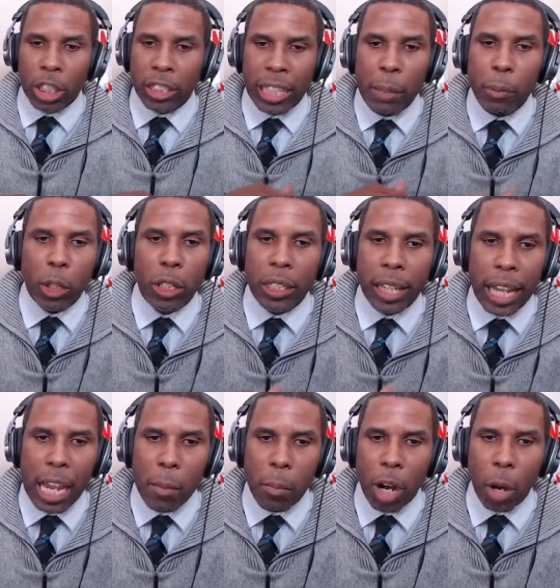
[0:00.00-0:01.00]
Step your
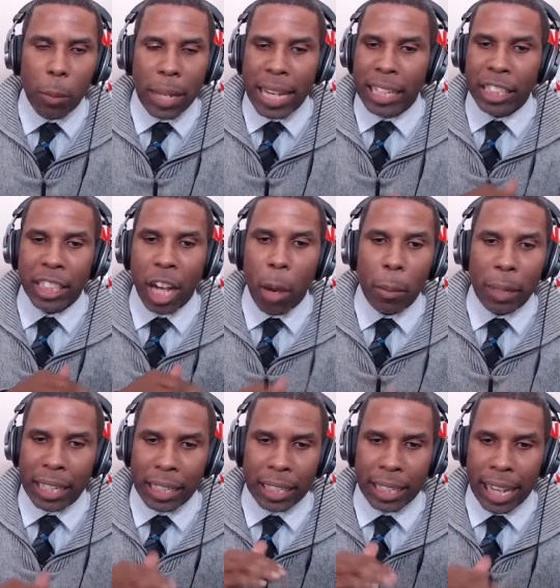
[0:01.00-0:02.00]
game up and
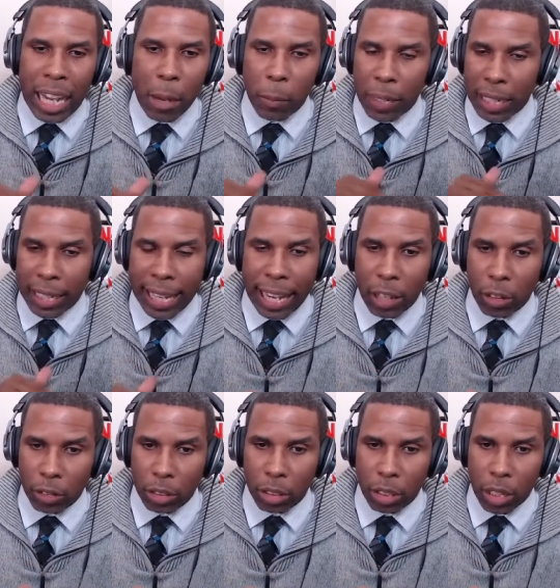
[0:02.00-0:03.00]
dominate the game when it counts.